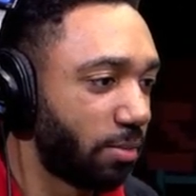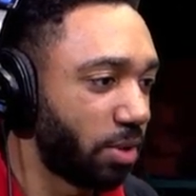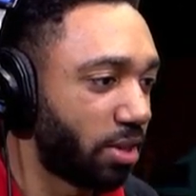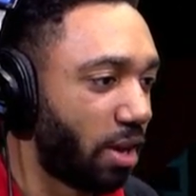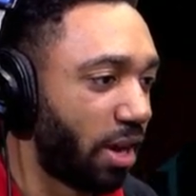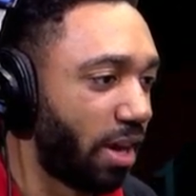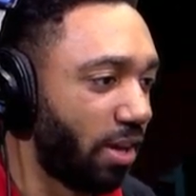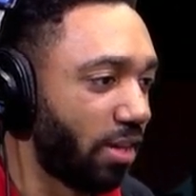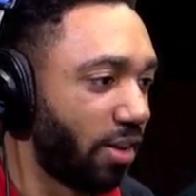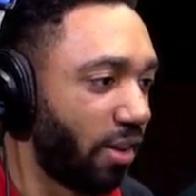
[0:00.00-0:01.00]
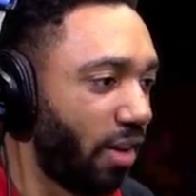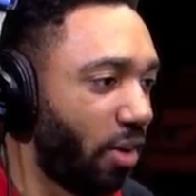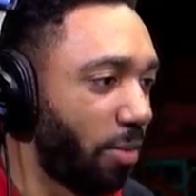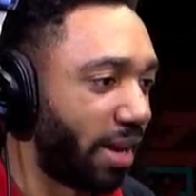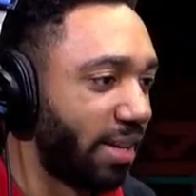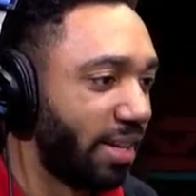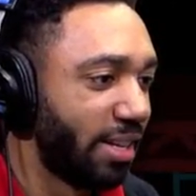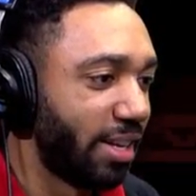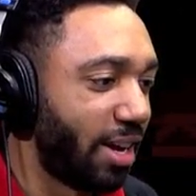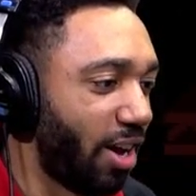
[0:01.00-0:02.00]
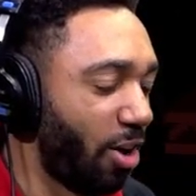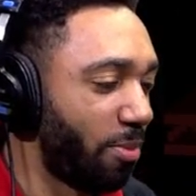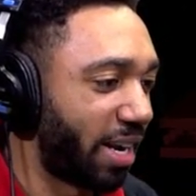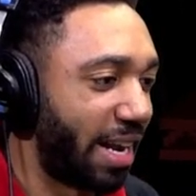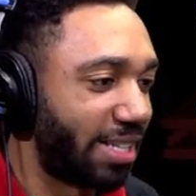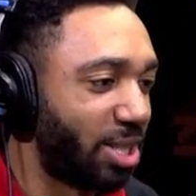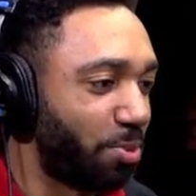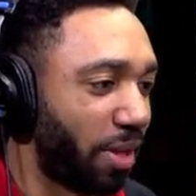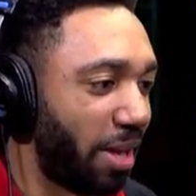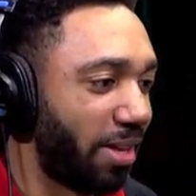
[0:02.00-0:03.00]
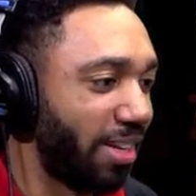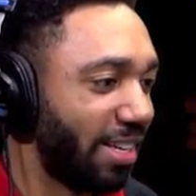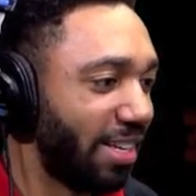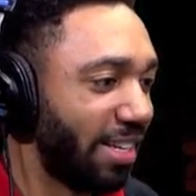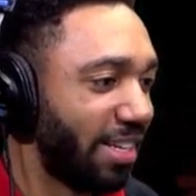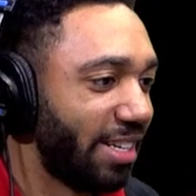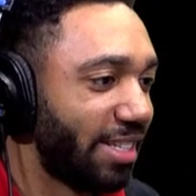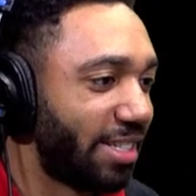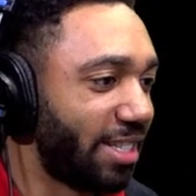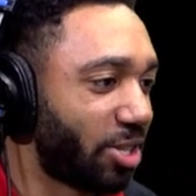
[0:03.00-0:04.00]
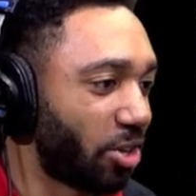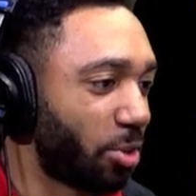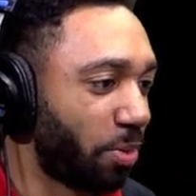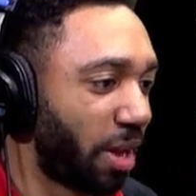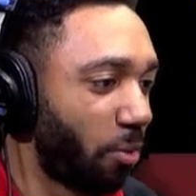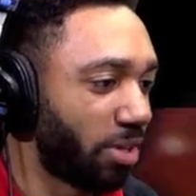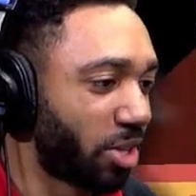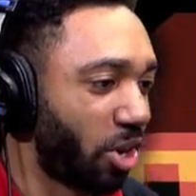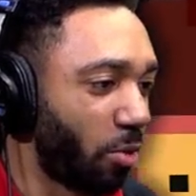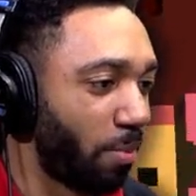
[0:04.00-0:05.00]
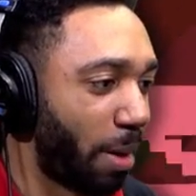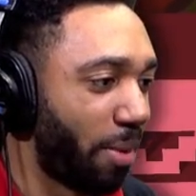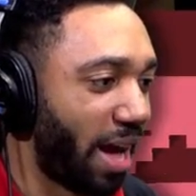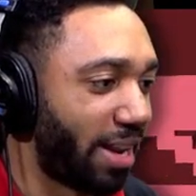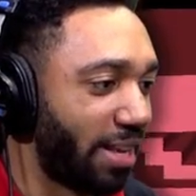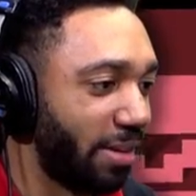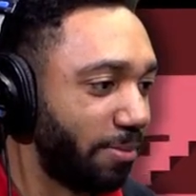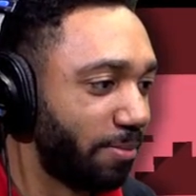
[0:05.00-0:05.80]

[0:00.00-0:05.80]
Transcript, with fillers: What the hell? Oh, my. Oh, my gosh. She's playing. This girl's playing what's it called with my body.